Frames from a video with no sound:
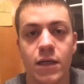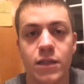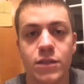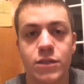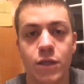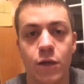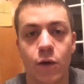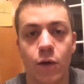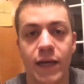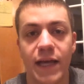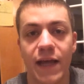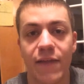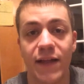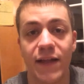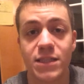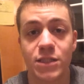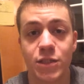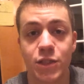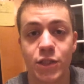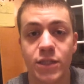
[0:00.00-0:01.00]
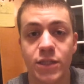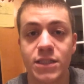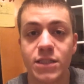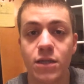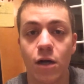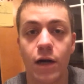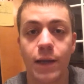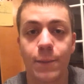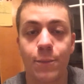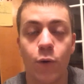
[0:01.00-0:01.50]
So again, that's a good
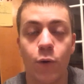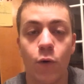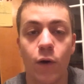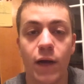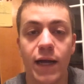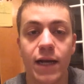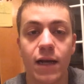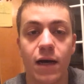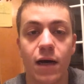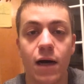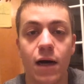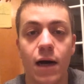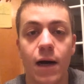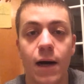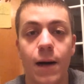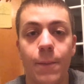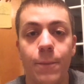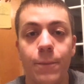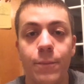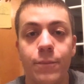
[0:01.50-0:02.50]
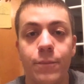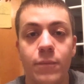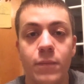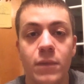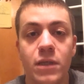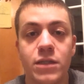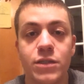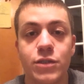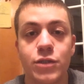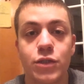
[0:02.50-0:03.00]
starting point. Um,
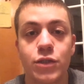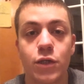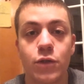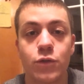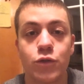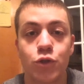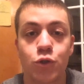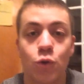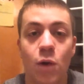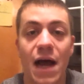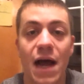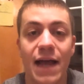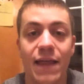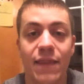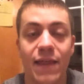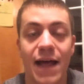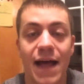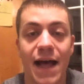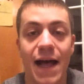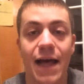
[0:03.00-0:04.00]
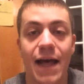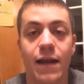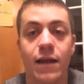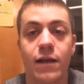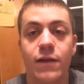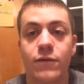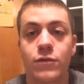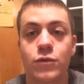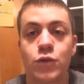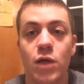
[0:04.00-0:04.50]
so try that,
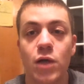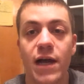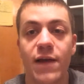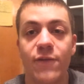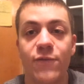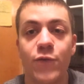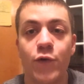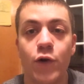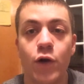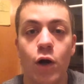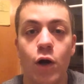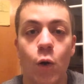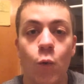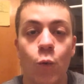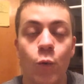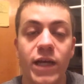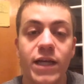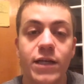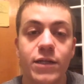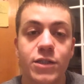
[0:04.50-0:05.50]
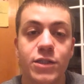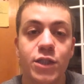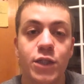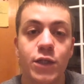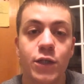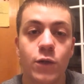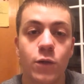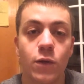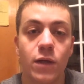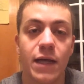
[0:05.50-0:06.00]
try it for a week or
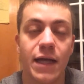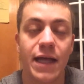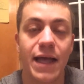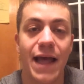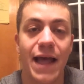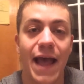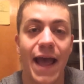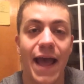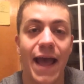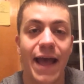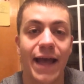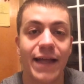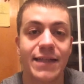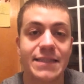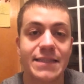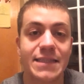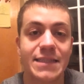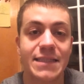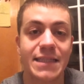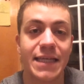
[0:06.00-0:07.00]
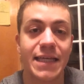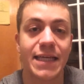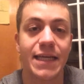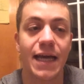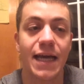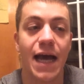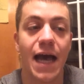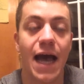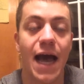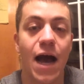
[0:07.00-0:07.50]
two, and
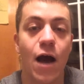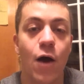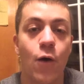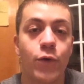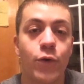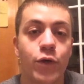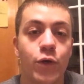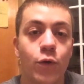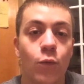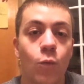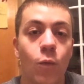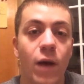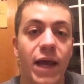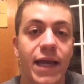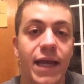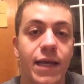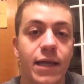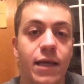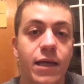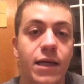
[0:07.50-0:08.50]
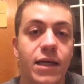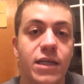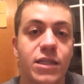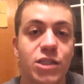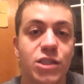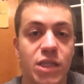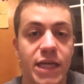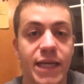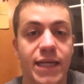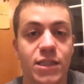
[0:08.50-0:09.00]
see how your weight
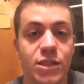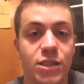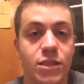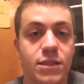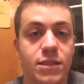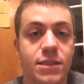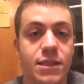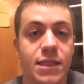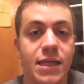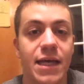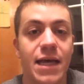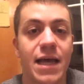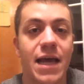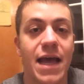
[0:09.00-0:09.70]
changes.